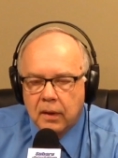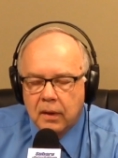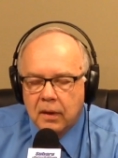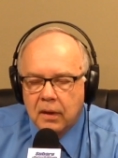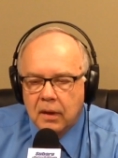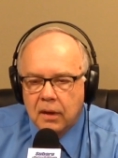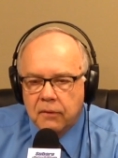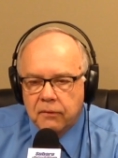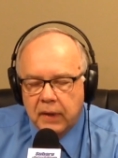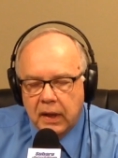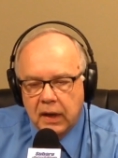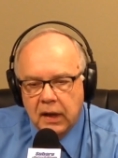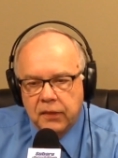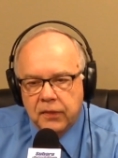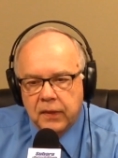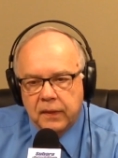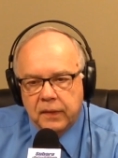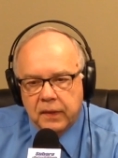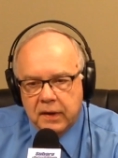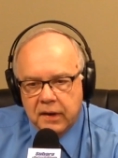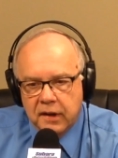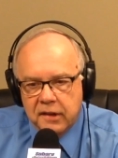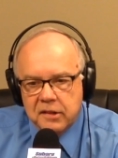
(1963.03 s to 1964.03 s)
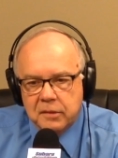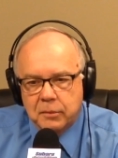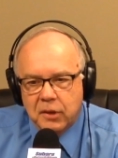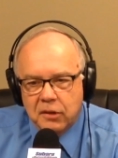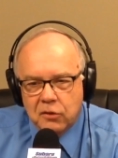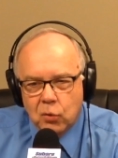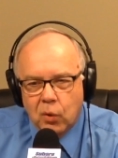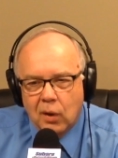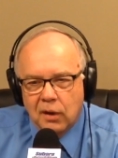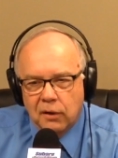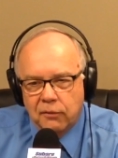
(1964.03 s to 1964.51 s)
If anything, the customer
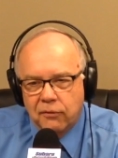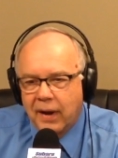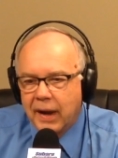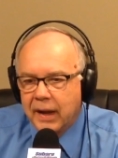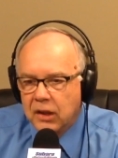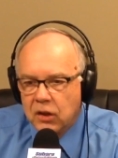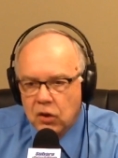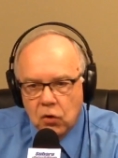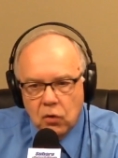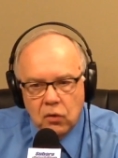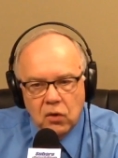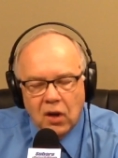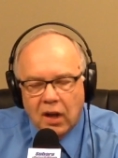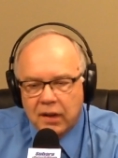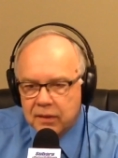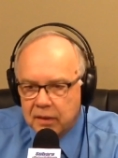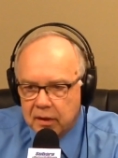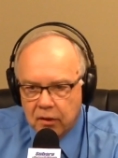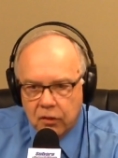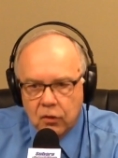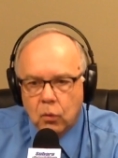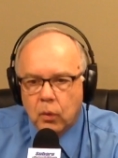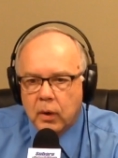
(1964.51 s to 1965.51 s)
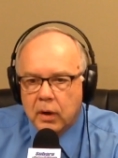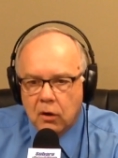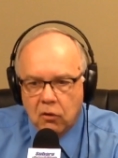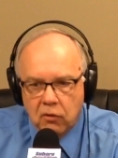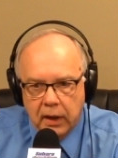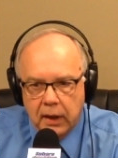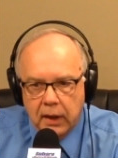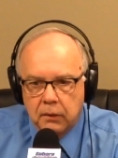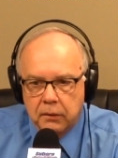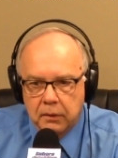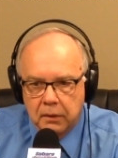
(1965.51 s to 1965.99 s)
is qualifying you, not the other way
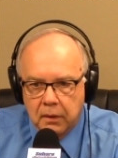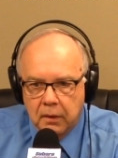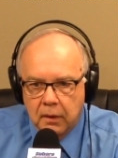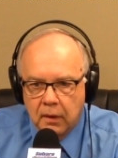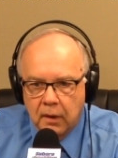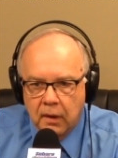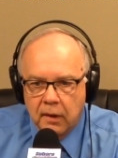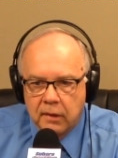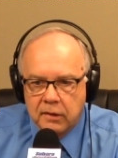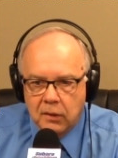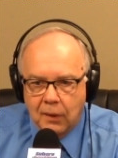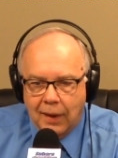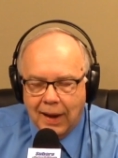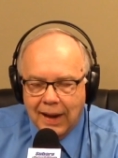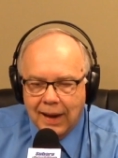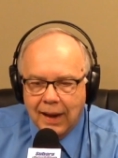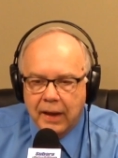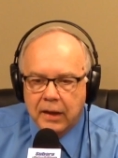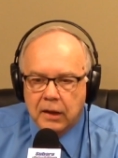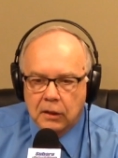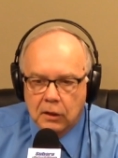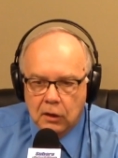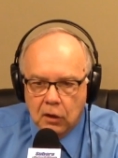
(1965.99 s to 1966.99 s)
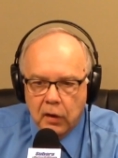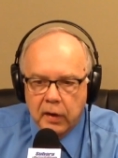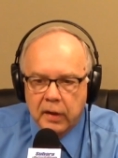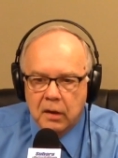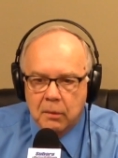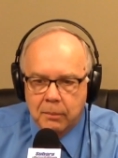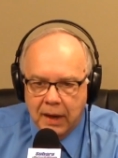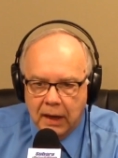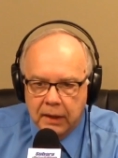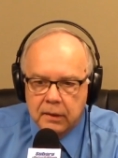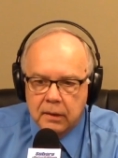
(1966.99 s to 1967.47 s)
around. So I like learning
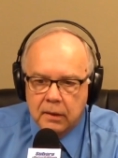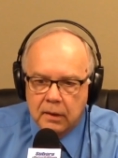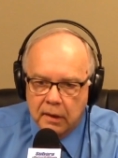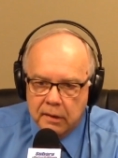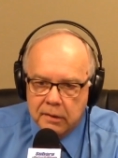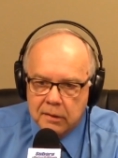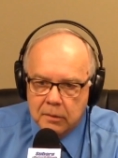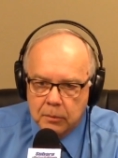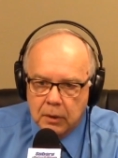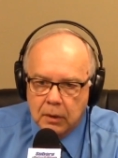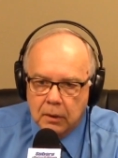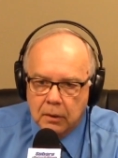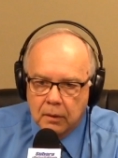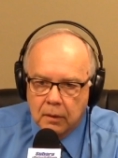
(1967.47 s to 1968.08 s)
about the customer.